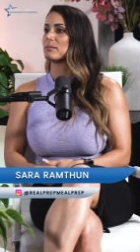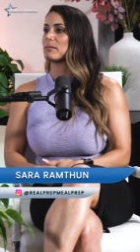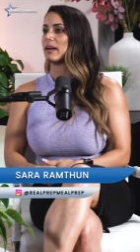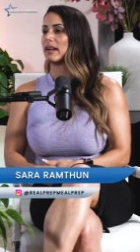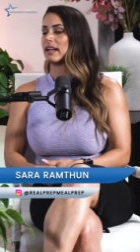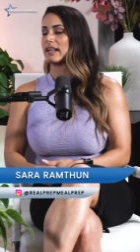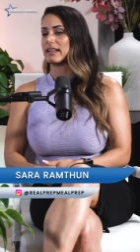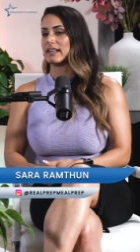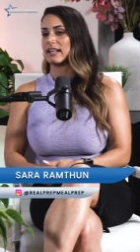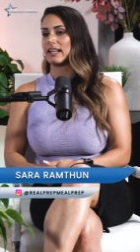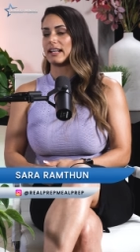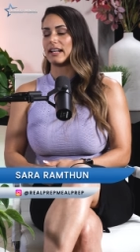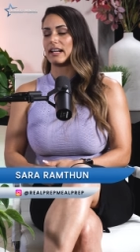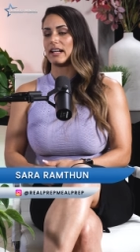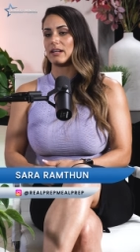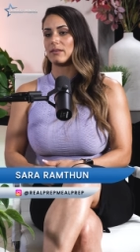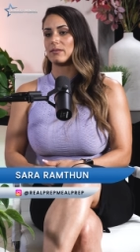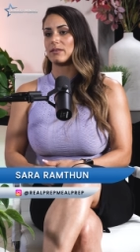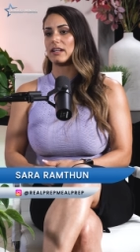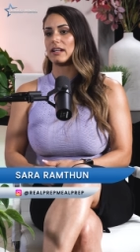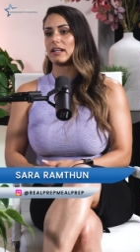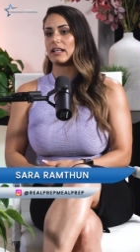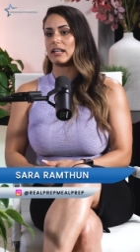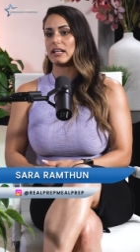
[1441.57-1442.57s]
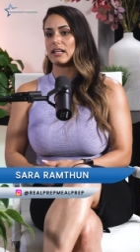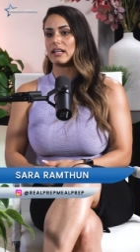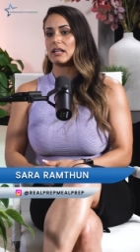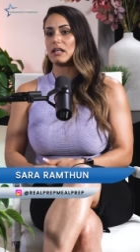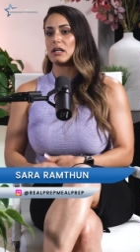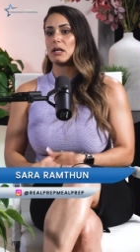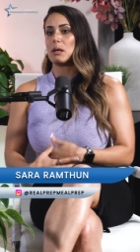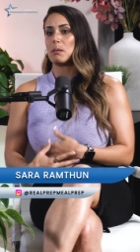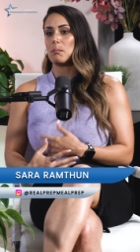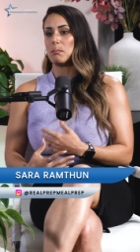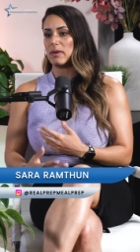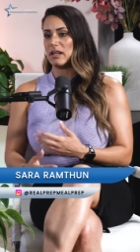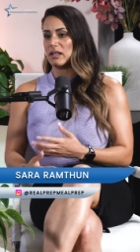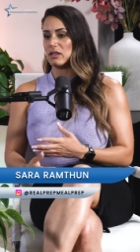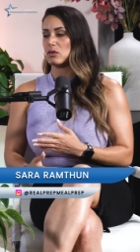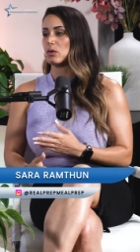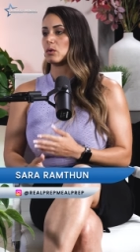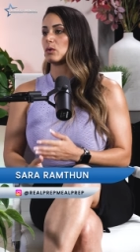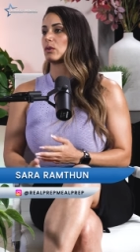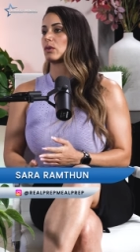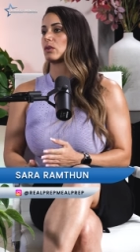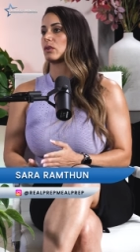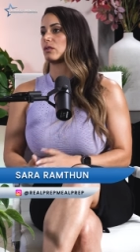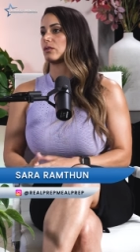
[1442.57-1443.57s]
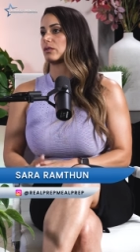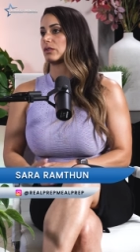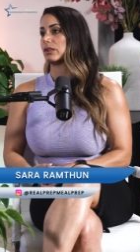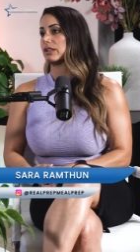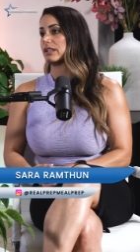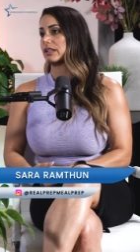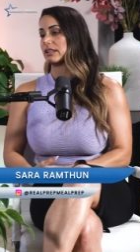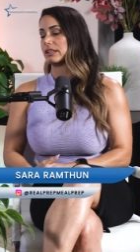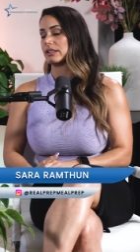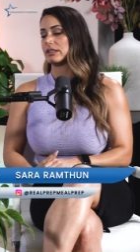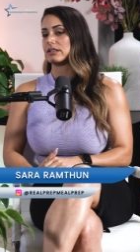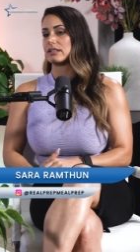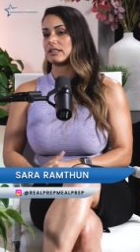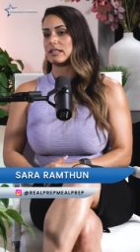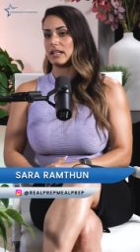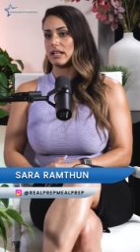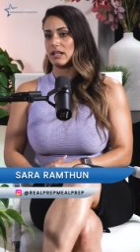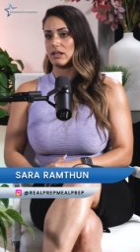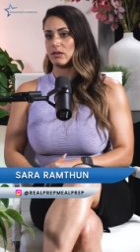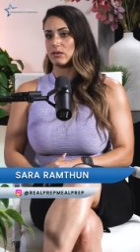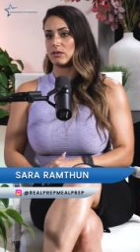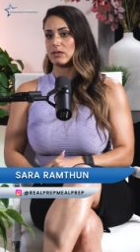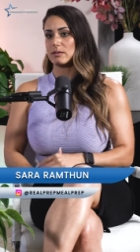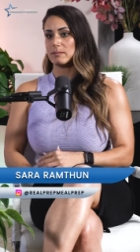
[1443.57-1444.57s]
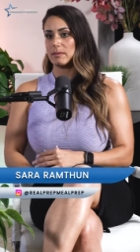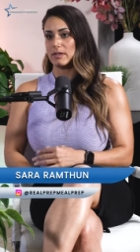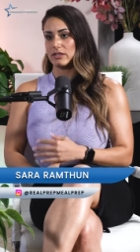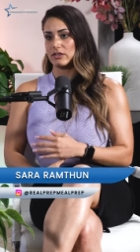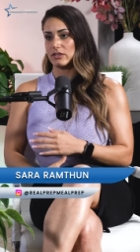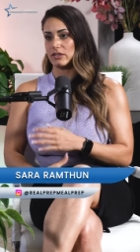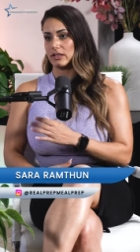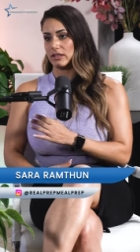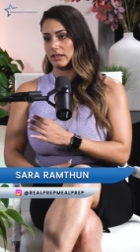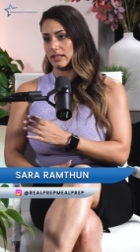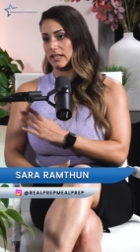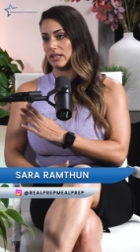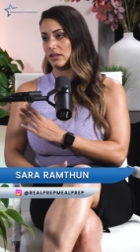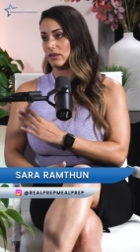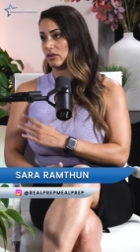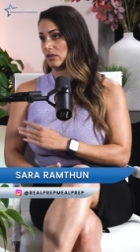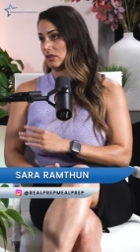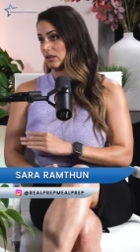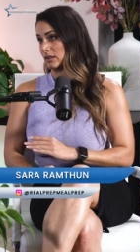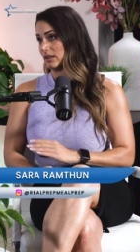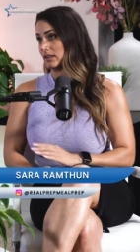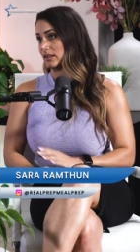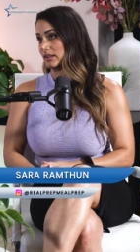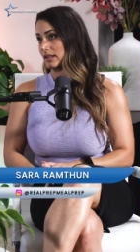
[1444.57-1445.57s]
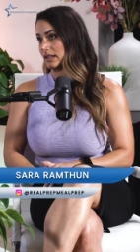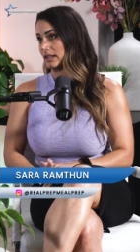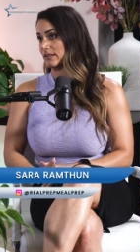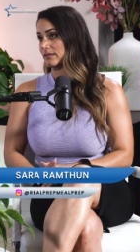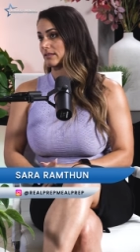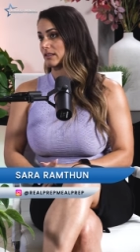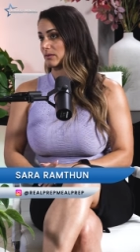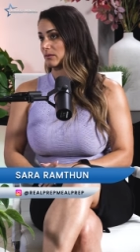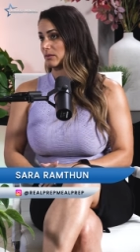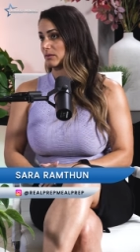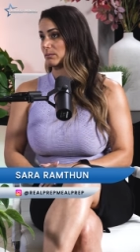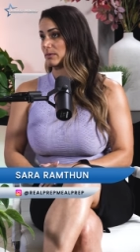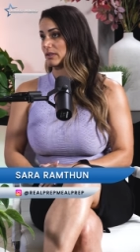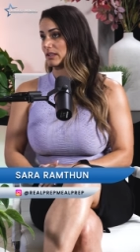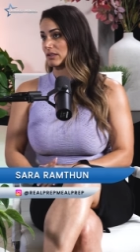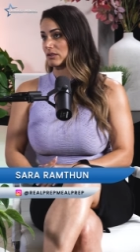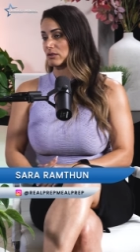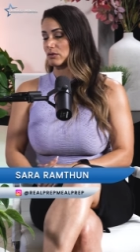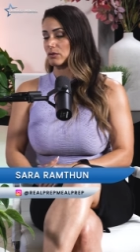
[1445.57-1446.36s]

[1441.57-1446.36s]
of mine that I've kind of mentored over years now, especially later on in life that we've been